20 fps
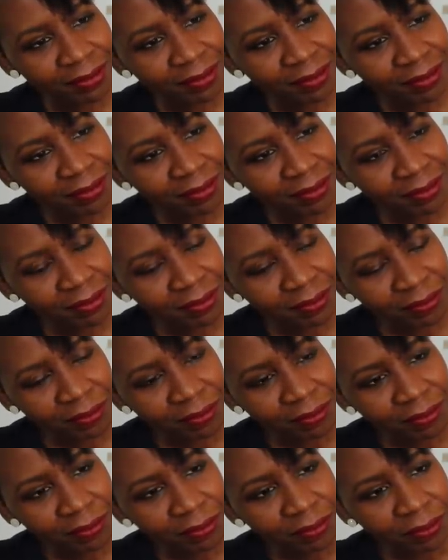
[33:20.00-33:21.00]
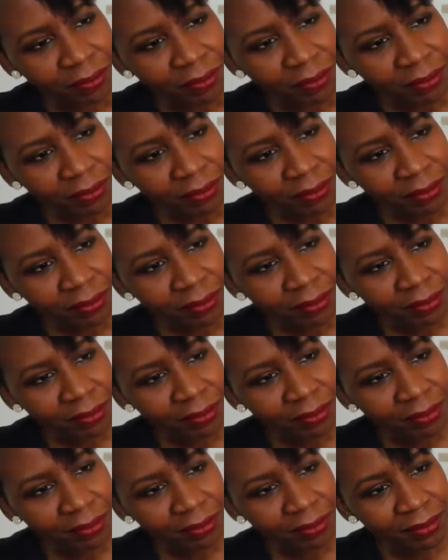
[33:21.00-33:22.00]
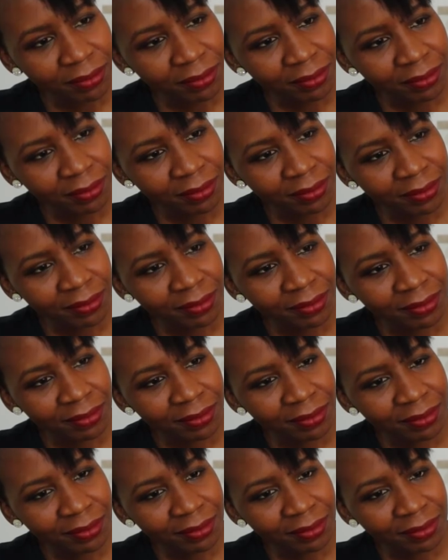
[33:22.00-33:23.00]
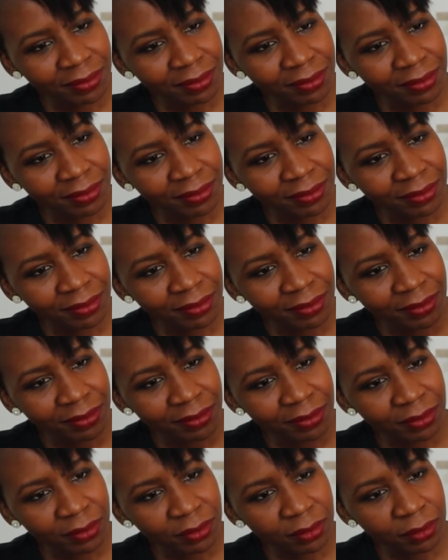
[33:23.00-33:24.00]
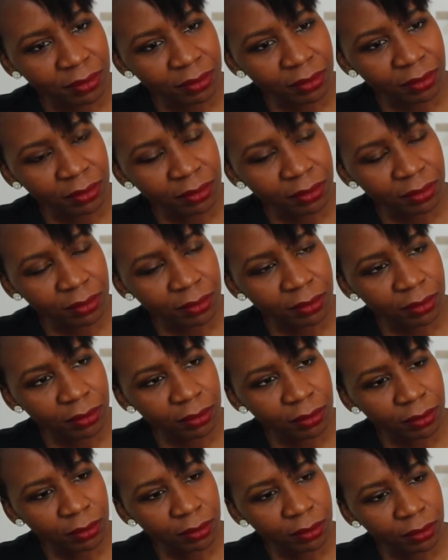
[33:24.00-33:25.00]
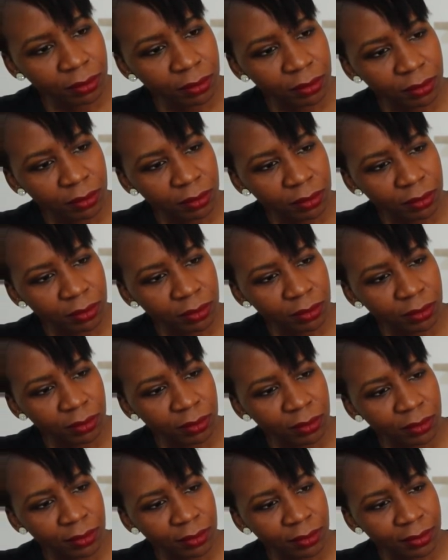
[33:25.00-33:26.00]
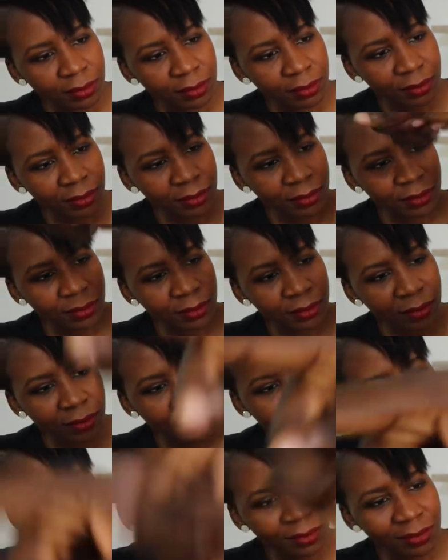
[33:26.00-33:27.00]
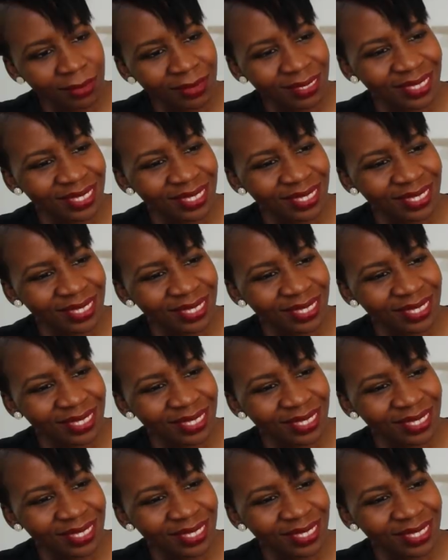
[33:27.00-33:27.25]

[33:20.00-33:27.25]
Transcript: (not speaking)